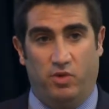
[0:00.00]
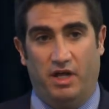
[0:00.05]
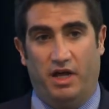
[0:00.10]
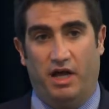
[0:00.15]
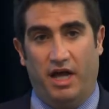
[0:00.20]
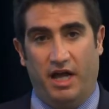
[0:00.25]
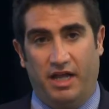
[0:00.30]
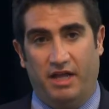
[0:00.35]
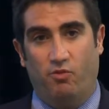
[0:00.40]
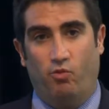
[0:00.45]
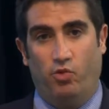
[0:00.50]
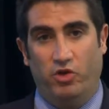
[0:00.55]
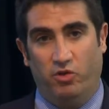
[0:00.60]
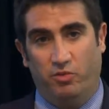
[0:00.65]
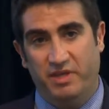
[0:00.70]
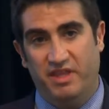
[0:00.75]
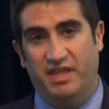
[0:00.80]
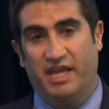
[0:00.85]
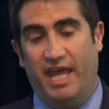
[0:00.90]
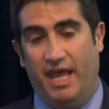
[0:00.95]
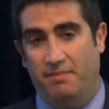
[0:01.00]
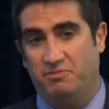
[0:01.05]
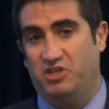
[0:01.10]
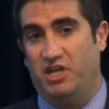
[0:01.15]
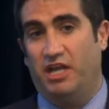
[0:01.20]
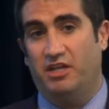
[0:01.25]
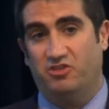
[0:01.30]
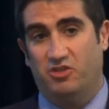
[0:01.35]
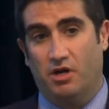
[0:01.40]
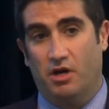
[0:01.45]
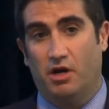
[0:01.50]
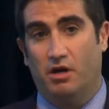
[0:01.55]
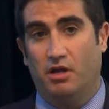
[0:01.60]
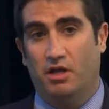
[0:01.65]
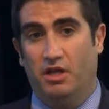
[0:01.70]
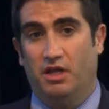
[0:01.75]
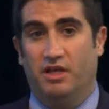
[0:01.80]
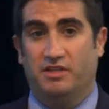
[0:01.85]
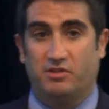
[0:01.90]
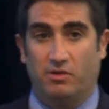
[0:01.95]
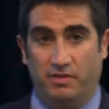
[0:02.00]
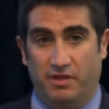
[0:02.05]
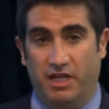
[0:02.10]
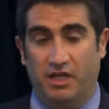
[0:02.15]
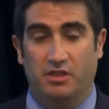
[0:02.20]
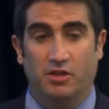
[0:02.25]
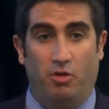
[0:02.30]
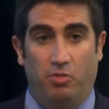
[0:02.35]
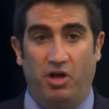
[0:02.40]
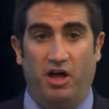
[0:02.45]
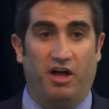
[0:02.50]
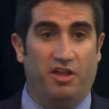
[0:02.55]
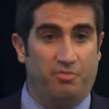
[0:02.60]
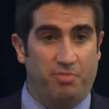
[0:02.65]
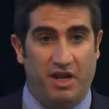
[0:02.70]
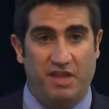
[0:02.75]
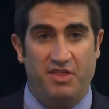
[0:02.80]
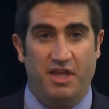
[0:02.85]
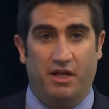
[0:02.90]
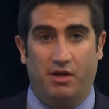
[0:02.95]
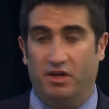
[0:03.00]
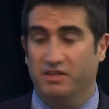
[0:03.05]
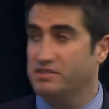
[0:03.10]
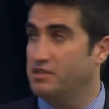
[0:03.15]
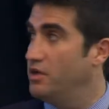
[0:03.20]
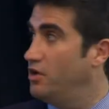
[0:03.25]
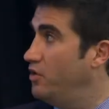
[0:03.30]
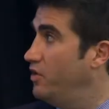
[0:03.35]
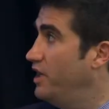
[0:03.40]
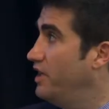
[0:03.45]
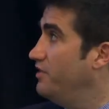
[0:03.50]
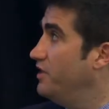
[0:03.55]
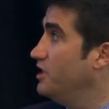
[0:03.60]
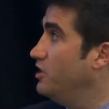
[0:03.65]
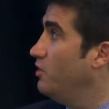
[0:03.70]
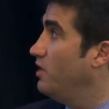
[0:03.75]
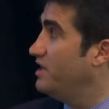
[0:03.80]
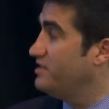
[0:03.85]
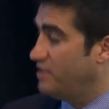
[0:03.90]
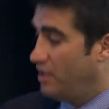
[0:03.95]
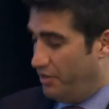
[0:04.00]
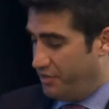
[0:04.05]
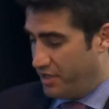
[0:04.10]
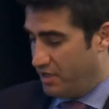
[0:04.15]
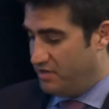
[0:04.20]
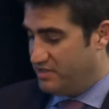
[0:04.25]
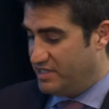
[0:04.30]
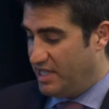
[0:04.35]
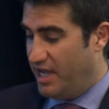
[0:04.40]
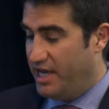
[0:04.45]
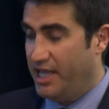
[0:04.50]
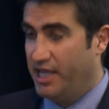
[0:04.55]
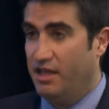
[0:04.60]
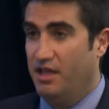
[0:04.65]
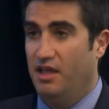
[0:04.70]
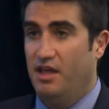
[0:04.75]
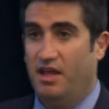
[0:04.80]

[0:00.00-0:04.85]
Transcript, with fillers: uh, will be the game changer, certainly in global health, but I think also in the US healthcare setting.